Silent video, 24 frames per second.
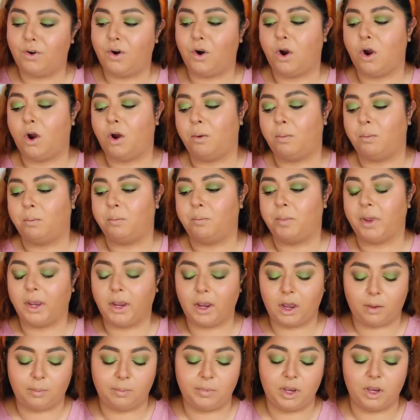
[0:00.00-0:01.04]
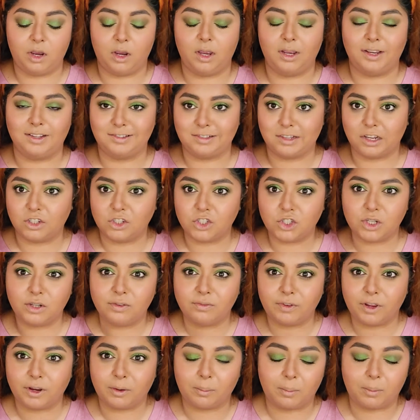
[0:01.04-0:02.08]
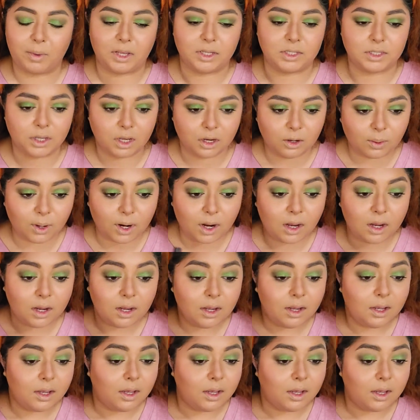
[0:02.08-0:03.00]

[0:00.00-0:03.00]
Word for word: from Makeup Geek Extension Effect Mascara,